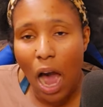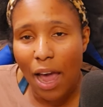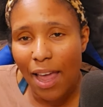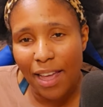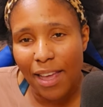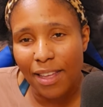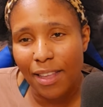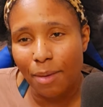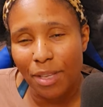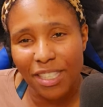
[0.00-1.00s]
And
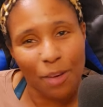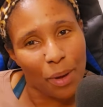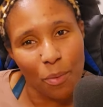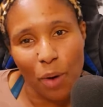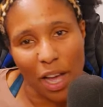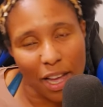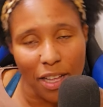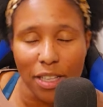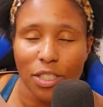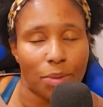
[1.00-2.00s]
Emily's like, wait,
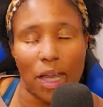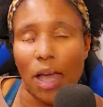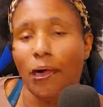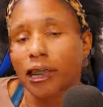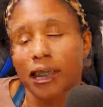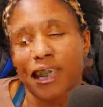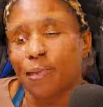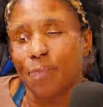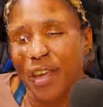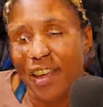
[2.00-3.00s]
what? And she's like, I want to
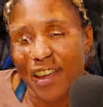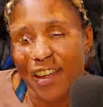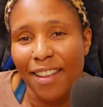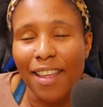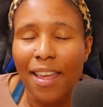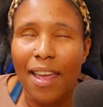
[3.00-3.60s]
sleep in.